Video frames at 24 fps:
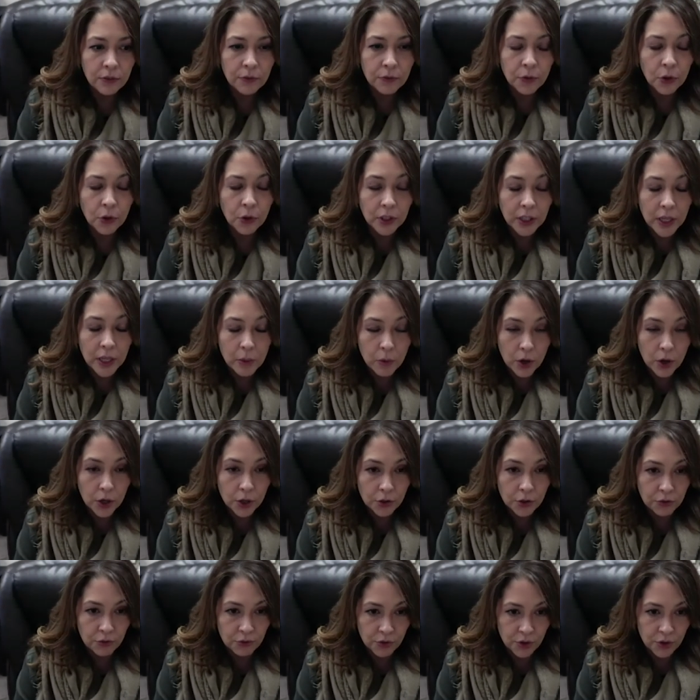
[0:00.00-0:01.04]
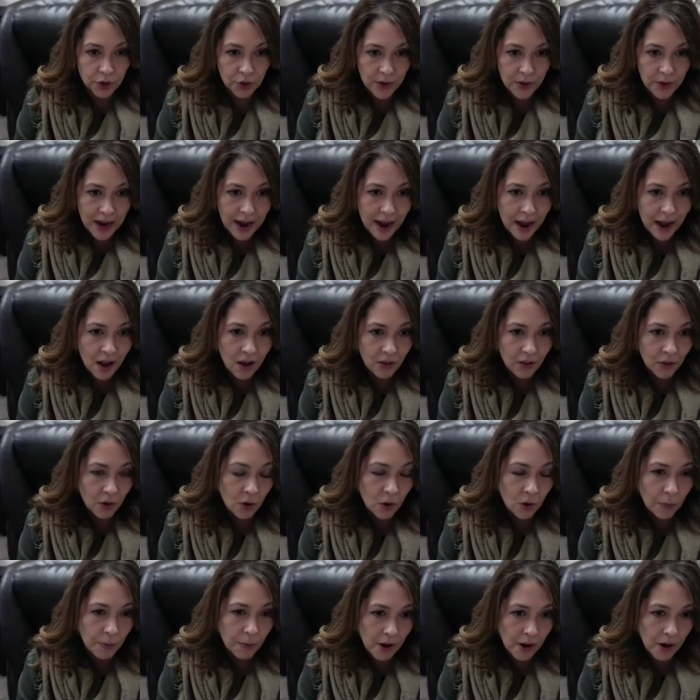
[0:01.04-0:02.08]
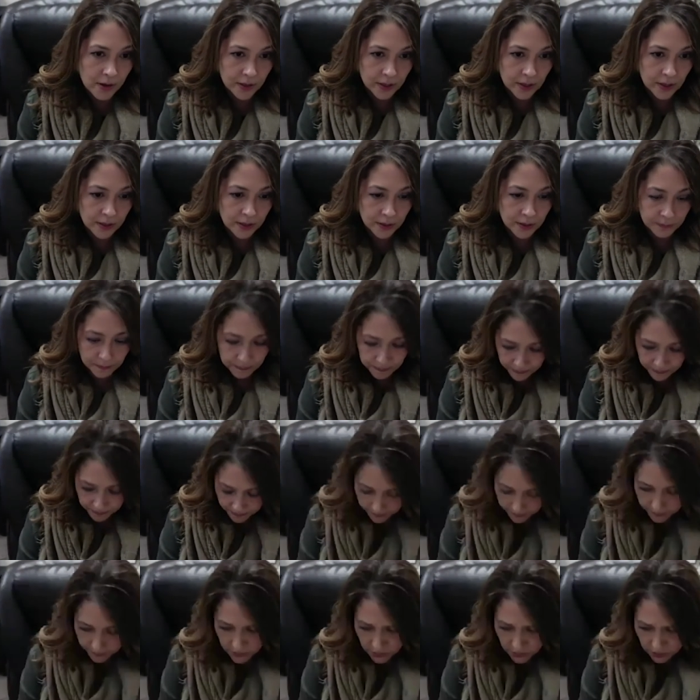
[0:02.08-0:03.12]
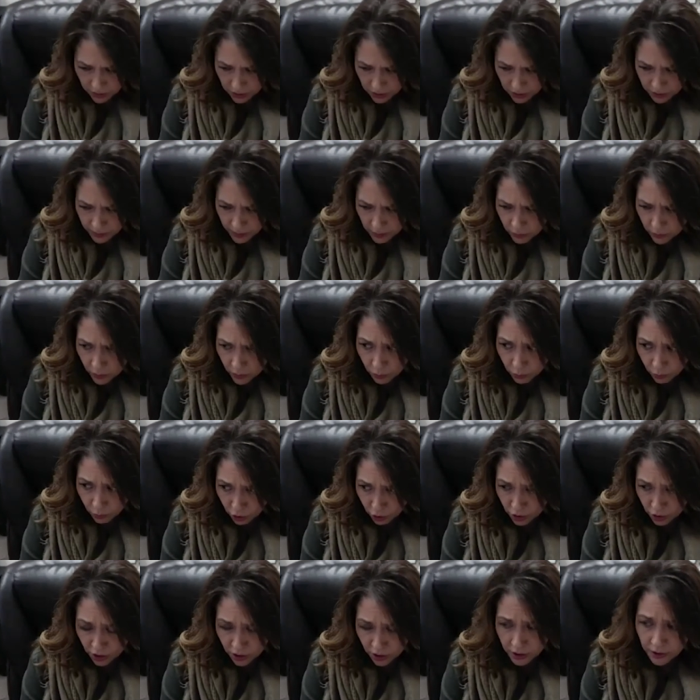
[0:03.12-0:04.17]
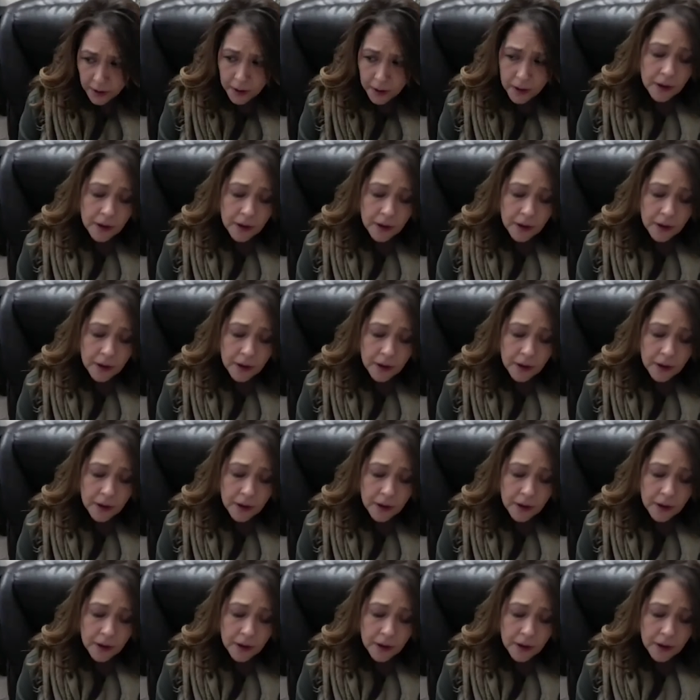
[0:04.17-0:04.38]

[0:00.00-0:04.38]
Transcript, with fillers: fully worked through how the whole process, excuse me, will work.